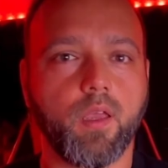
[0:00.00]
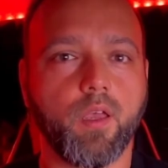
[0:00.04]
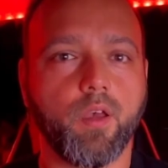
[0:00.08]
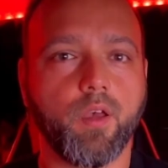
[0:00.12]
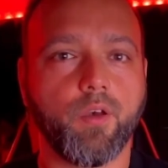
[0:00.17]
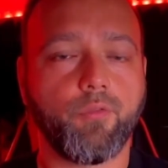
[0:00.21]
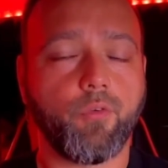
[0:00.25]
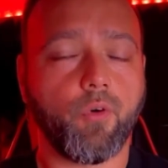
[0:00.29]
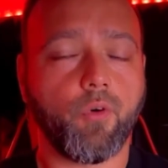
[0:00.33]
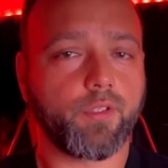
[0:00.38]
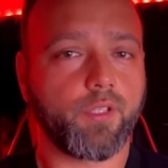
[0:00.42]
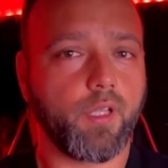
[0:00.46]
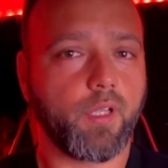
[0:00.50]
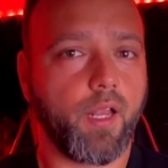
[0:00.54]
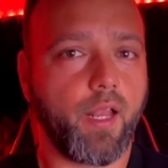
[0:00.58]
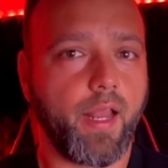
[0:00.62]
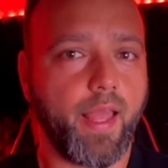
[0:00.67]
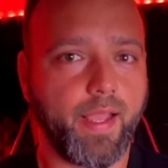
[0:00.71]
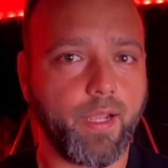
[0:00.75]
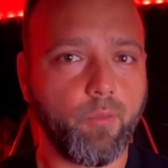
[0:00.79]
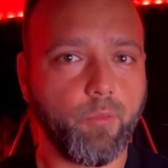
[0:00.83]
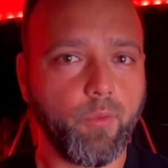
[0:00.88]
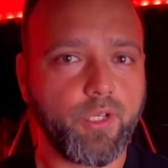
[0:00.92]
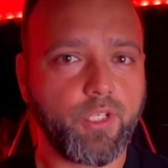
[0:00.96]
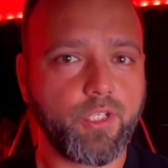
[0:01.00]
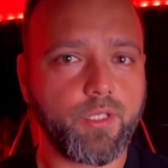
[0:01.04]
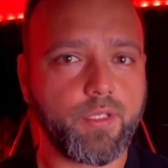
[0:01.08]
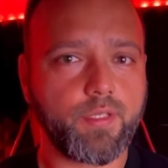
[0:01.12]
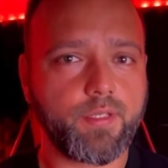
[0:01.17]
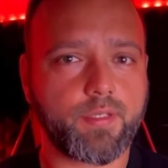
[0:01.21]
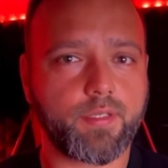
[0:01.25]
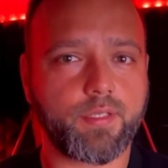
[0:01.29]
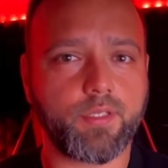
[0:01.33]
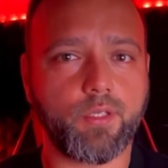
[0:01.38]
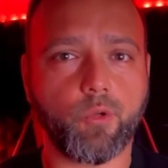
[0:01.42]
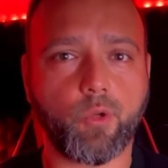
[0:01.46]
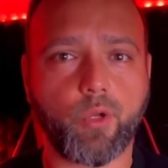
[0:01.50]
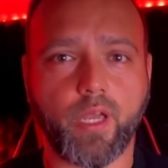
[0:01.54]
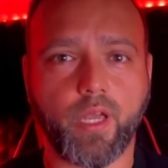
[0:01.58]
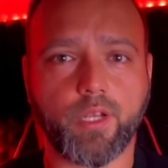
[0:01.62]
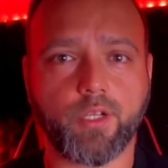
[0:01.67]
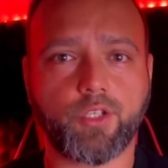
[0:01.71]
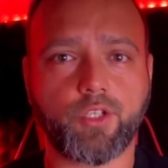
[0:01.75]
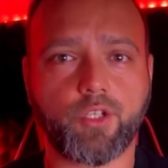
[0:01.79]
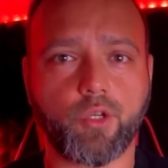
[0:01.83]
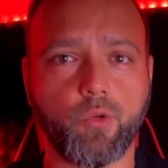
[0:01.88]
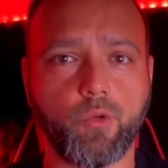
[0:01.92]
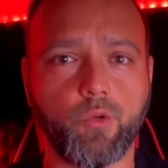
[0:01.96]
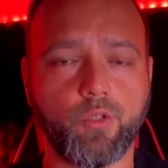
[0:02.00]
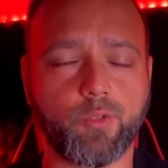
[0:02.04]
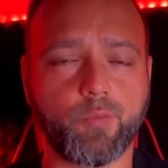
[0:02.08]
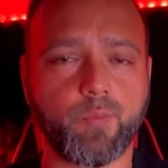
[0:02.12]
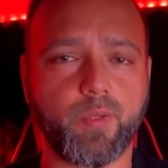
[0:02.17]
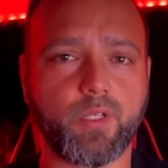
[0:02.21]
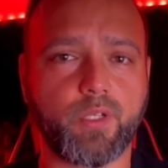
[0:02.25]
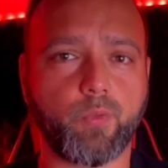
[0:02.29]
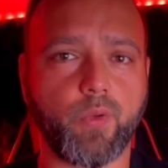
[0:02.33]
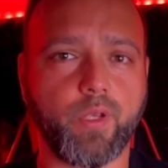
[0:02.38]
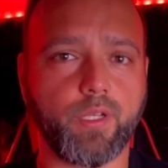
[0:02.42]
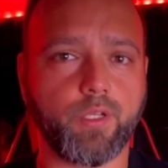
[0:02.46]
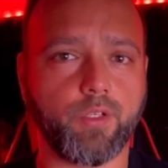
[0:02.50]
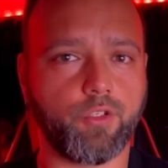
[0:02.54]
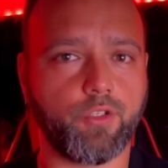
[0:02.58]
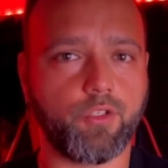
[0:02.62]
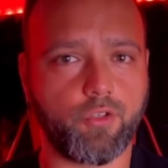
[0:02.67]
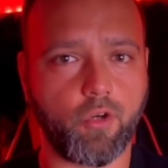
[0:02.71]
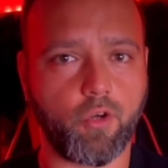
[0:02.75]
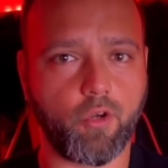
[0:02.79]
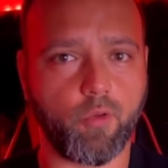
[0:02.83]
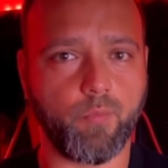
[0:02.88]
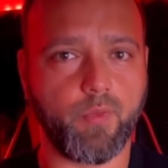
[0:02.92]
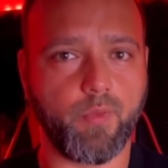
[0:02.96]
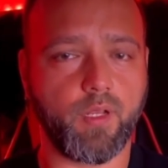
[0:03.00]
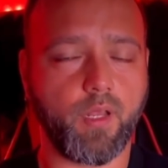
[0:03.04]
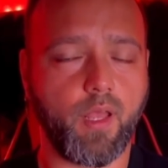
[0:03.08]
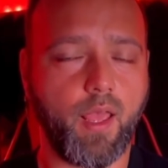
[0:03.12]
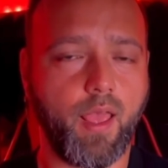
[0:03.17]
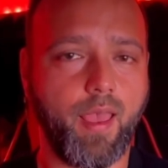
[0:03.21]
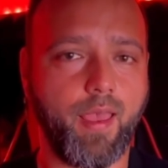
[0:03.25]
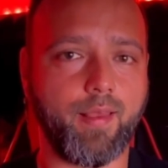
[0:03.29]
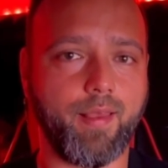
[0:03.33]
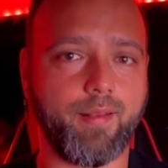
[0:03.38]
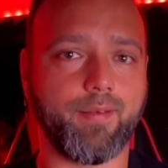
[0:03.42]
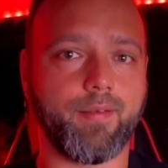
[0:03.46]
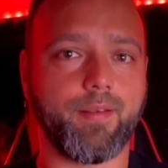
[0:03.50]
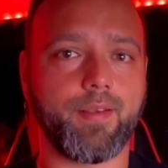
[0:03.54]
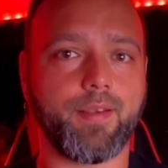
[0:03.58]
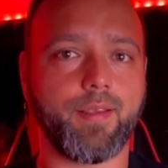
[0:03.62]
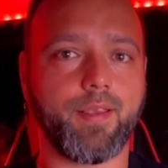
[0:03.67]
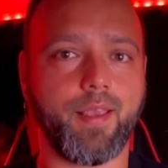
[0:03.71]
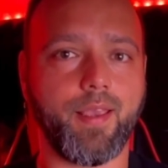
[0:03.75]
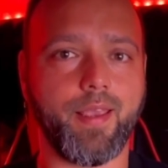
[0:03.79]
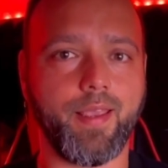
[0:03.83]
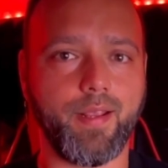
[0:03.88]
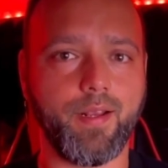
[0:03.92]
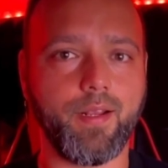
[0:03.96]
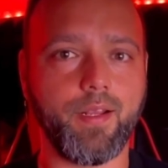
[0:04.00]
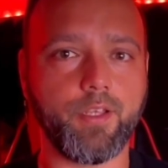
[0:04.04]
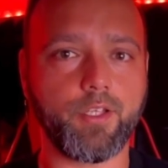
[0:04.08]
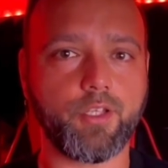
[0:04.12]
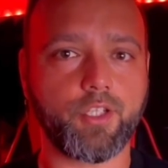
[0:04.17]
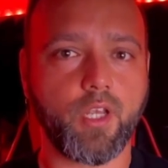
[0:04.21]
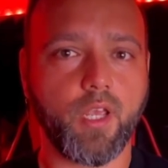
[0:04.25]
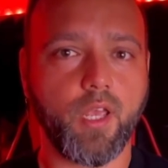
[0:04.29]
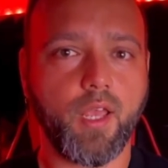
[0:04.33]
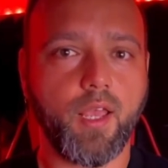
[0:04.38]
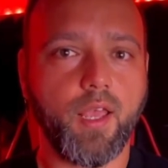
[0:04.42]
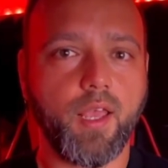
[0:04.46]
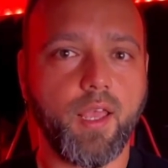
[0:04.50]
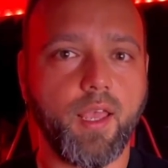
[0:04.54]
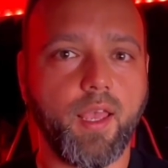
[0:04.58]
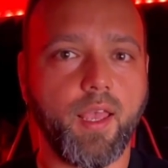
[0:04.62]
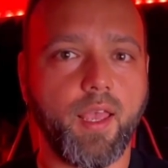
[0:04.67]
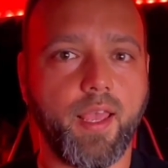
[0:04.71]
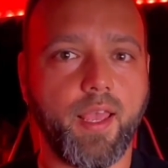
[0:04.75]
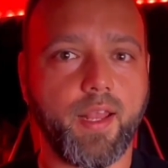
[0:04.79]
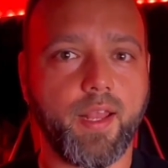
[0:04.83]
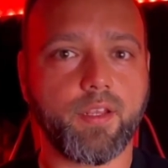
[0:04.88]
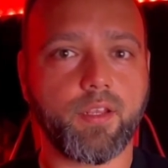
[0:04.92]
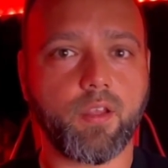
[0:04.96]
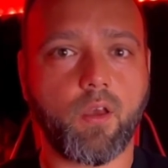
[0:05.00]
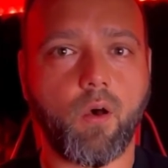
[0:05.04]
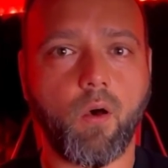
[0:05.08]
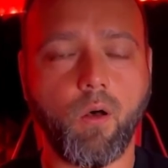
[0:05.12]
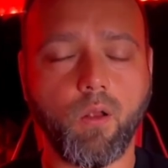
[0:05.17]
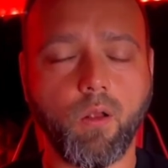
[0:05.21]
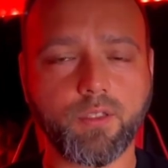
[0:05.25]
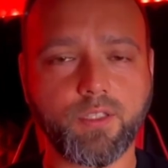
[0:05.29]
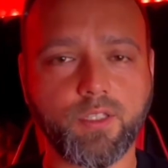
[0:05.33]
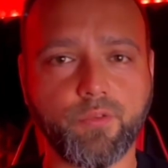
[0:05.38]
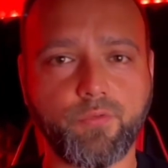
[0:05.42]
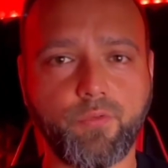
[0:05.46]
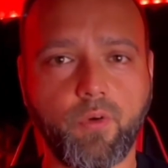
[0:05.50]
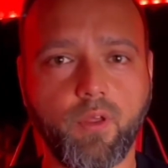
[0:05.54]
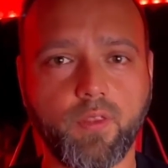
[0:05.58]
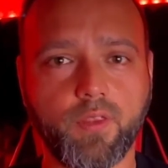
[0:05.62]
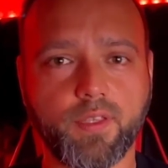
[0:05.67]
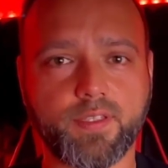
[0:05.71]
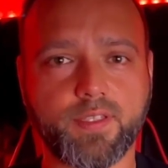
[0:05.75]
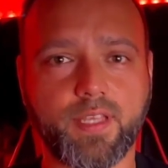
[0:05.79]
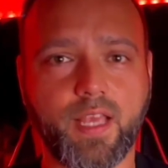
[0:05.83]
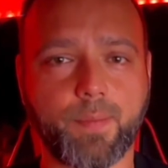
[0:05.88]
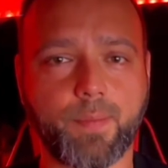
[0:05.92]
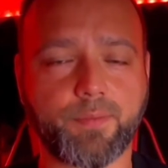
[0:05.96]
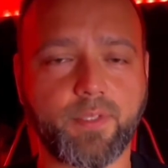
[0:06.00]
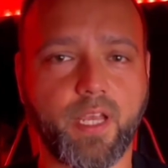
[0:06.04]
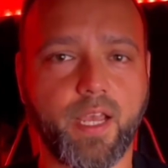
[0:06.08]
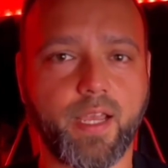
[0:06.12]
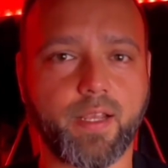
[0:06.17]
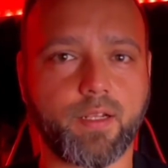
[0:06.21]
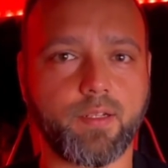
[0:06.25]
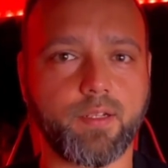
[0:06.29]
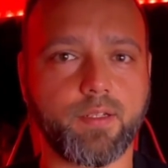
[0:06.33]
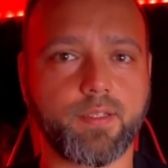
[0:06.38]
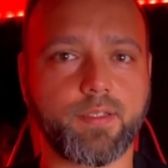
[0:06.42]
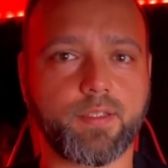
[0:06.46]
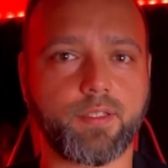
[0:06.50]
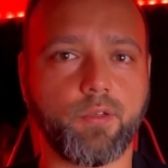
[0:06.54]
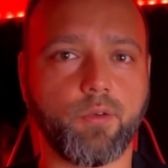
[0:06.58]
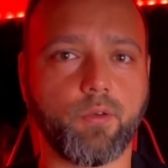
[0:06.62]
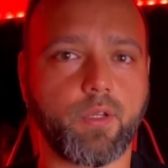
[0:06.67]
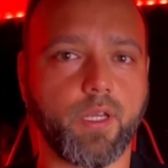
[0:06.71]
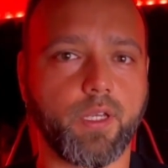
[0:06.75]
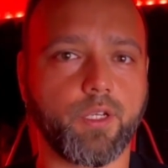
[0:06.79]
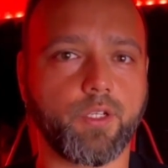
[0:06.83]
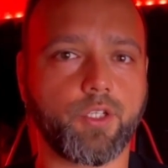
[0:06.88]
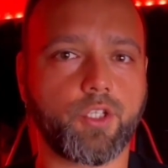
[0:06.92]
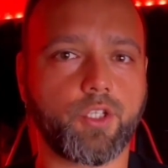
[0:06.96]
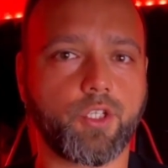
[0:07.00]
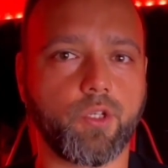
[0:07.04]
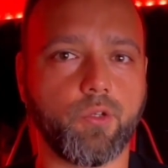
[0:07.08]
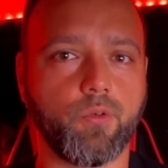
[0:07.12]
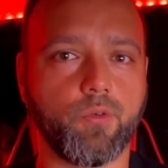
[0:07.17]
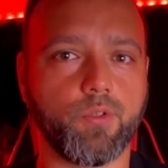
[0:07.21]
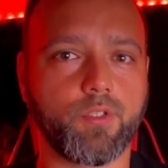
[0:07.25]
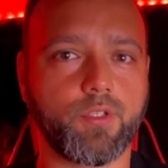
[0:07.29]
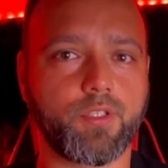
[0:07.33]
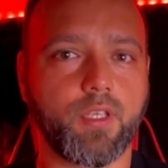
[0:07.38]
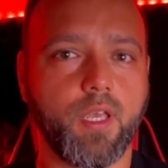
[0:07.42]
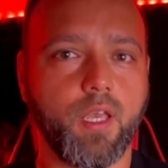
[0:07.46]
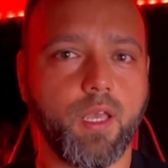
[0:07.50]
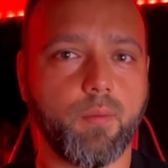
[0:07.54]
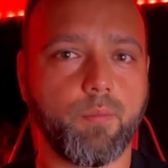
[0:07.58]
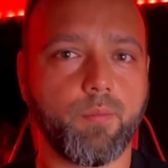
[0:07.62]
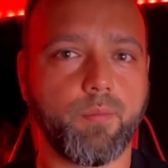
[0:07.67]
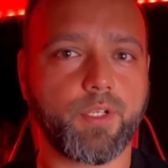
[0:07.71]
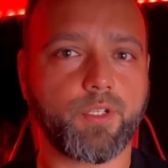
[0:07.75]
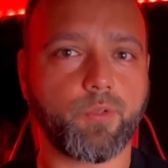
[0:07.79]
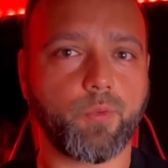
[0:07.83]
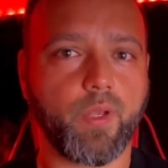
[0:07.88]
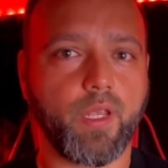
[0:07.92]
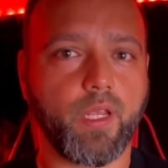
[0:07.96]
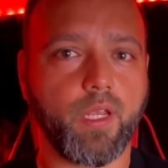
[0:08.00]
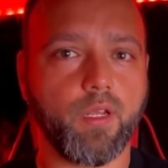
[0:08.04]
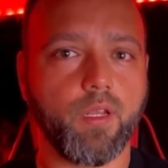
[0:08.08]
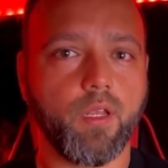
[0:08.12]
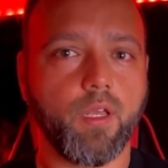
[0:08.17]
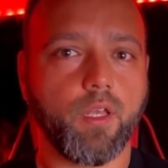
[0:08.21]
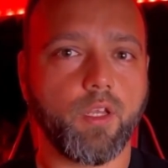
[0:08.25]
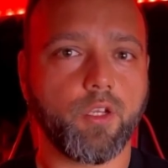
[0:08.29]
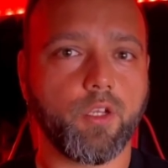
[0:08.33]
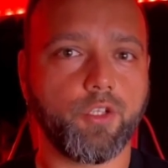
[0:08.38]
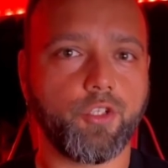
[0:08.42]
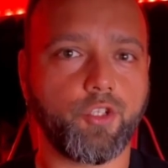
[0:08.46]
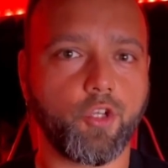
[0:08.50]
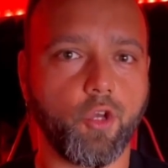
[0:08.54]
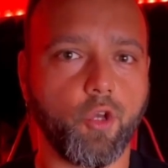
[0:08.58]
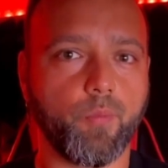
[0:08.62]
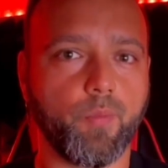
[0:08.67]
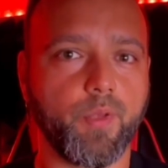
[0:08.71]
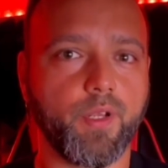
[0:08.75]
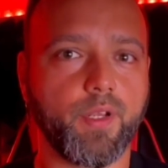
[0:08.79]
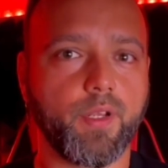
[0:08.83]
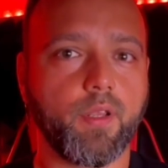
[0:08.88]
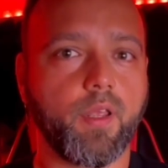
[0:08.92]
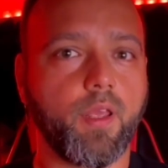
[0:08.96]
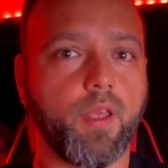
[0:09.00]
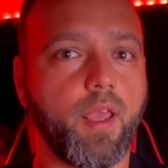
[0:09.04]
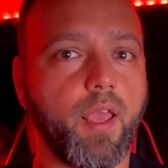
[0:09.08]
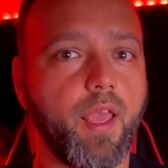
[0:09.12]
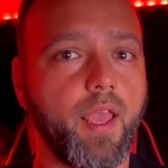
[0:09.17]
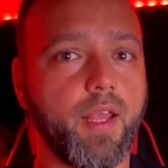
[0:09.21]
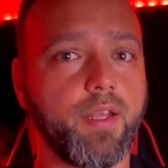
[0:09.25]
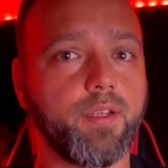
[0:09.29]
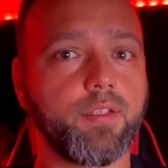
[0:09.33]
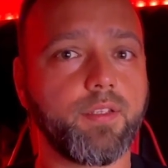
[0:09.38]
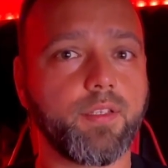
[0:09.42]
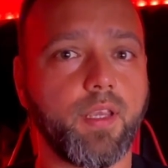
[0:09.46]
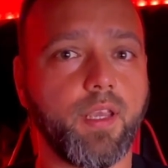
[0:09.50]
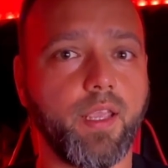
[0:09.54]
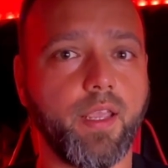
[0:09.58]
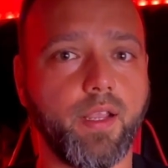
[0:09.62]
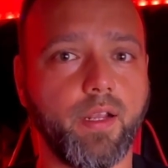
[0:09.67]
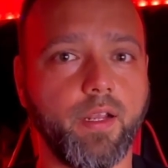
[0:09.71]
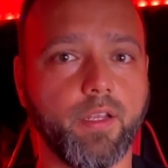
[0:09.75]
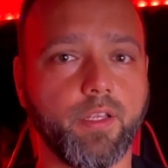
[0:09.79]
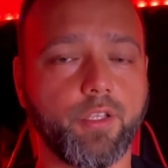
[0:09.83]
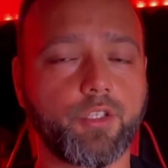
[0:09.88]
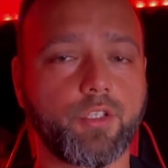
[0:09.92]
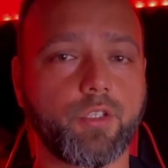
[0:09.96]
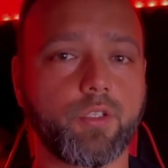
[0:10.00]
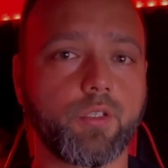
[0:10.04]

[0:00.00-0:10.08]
For the languages you can choose between German and English, and also for the subtitles you can choose between German and English